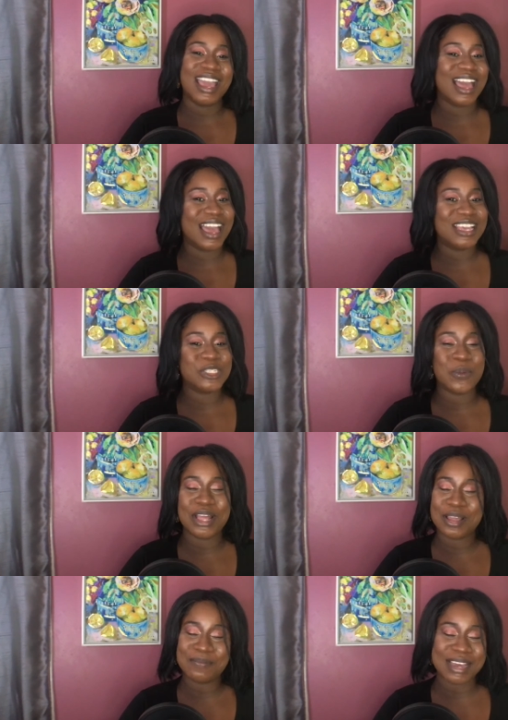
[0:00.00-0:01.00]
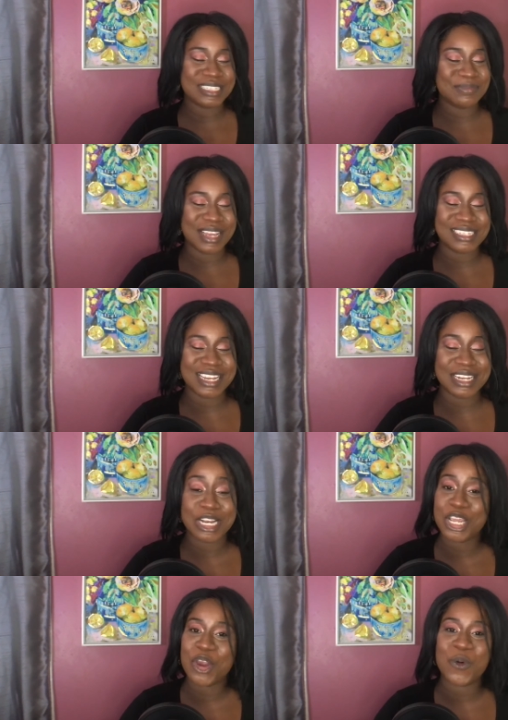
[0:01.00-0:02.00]
guys, welcome back to my channel,
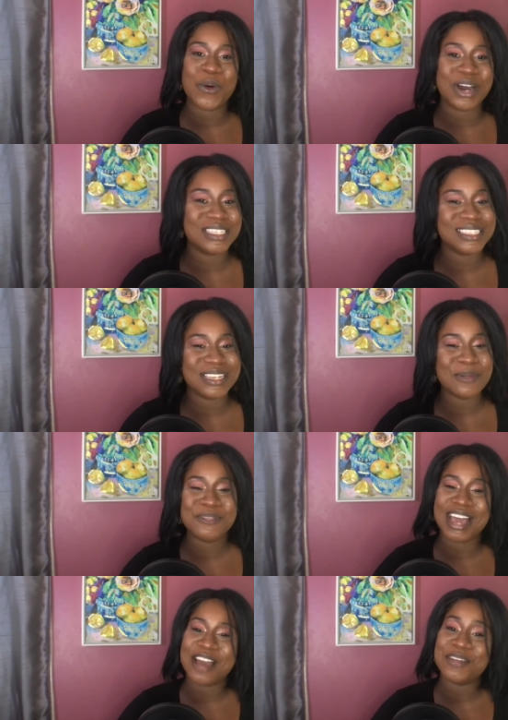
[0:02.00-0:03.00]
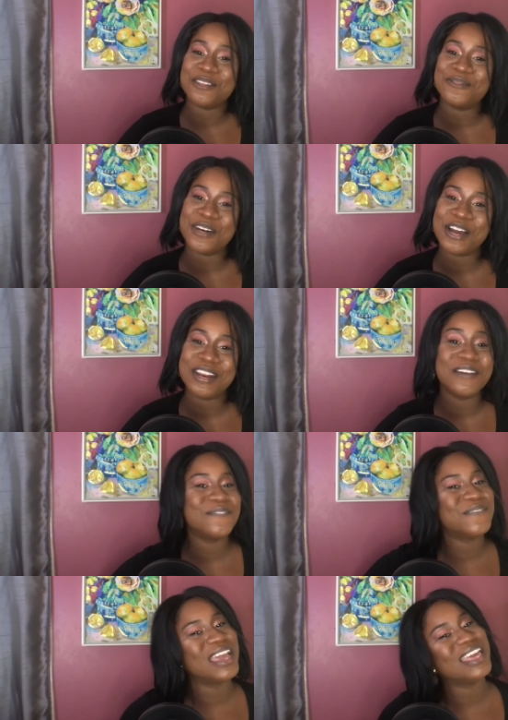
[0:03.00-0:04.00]
your one stop for having fun,
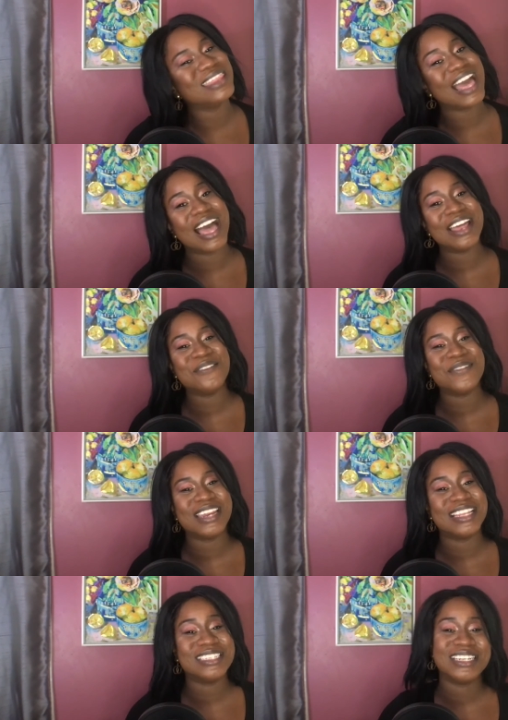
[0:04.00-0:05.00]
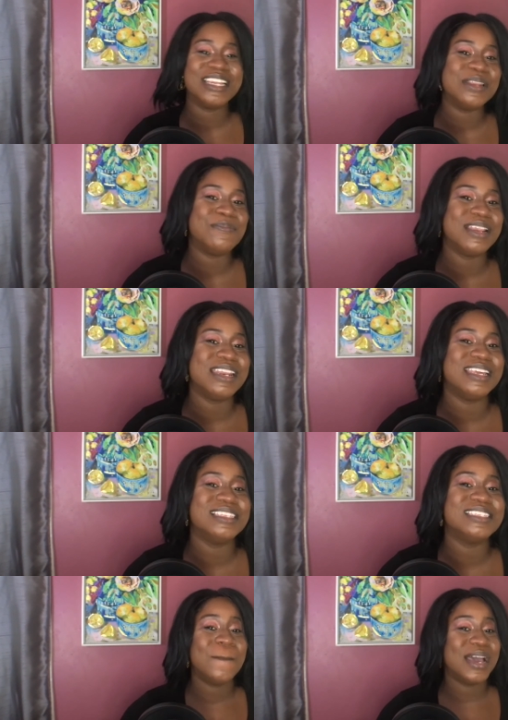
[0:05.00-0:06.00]
faith, and financial
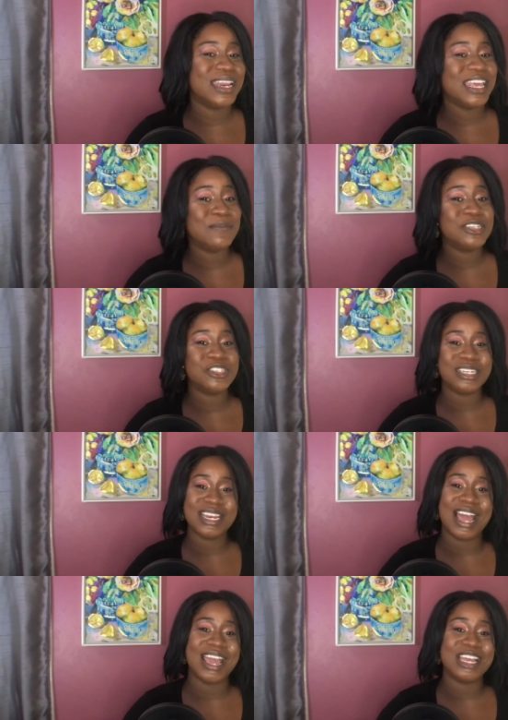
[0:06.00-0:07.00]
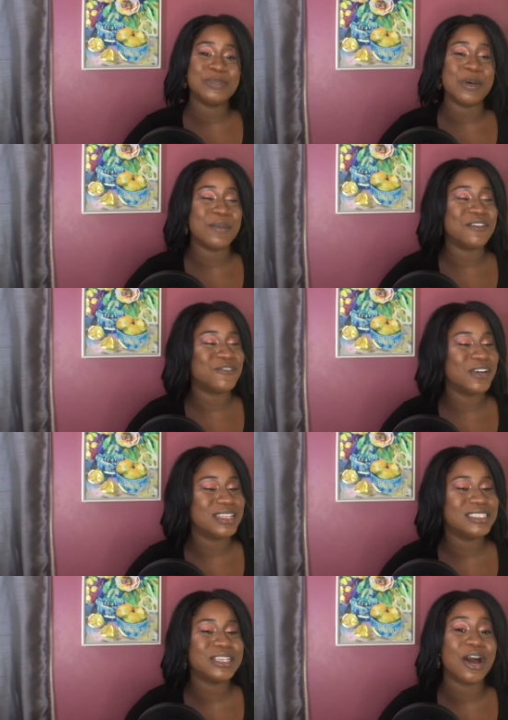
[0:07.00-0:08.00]
independence. My name is Judith Hyatt, but my
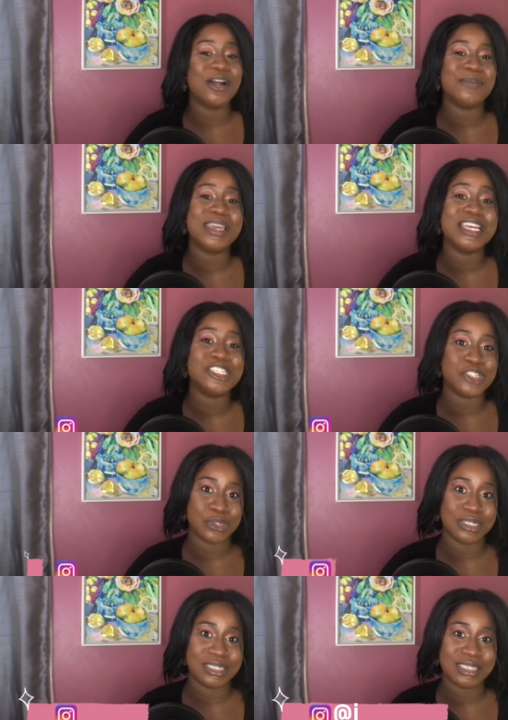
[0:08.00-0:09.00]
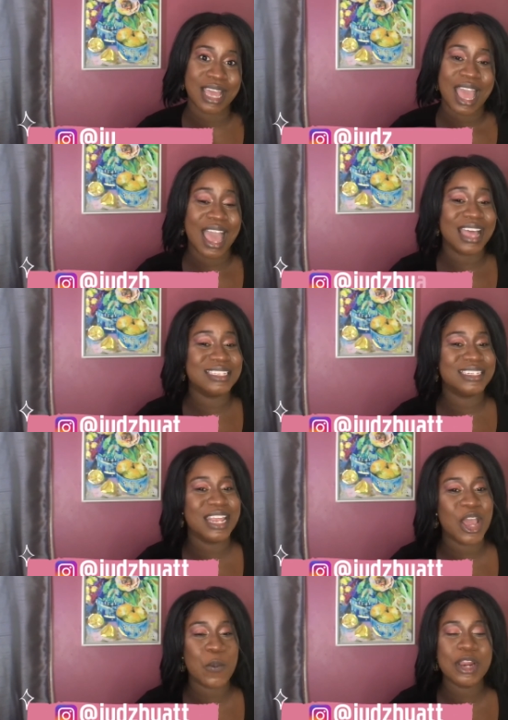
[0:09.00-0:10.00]
friends call me Judes. And
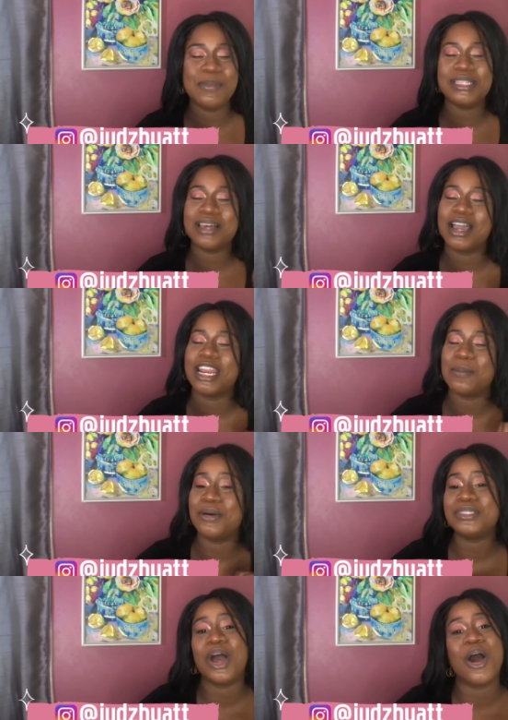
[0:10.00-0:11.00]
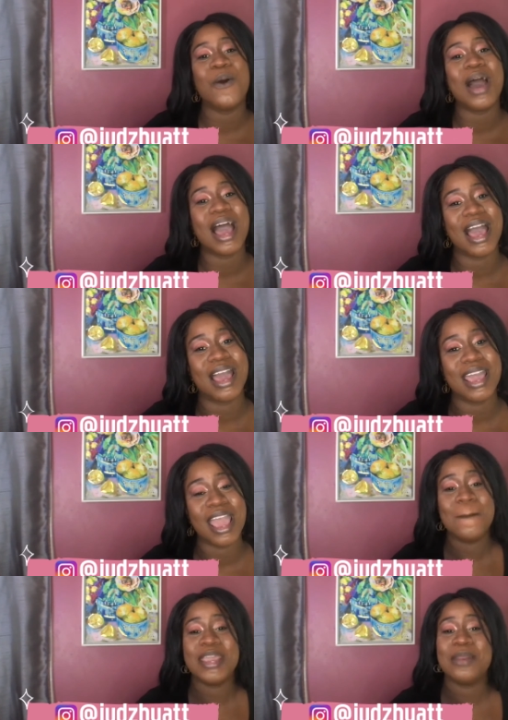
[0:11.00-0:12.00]
today we'll be talking about how I
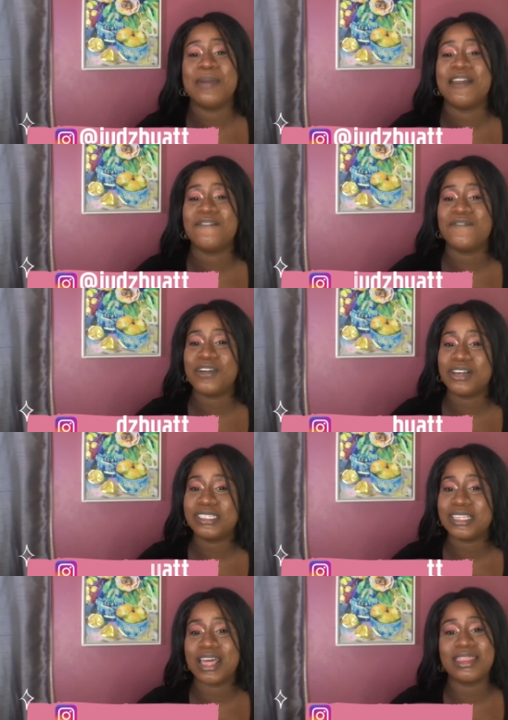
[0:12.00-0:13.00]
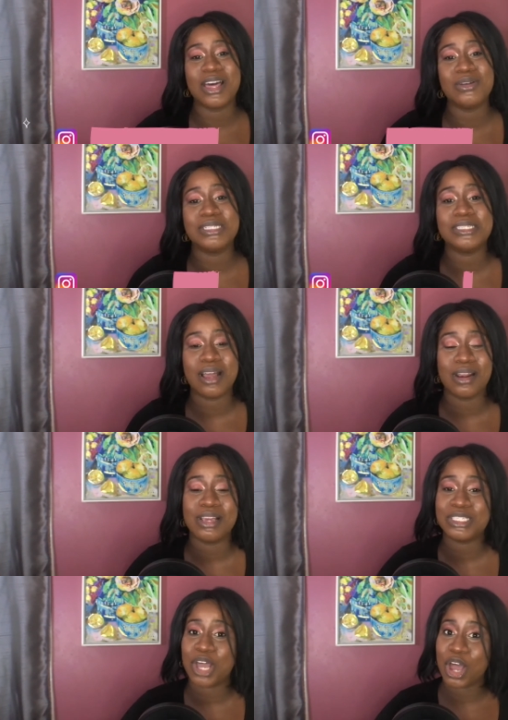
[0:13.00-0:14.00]
made my first
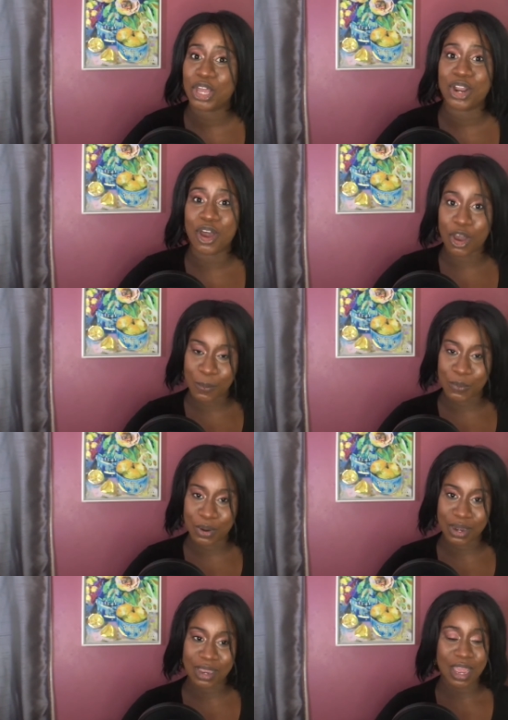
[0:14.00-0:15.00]
$1,000 on Upwork.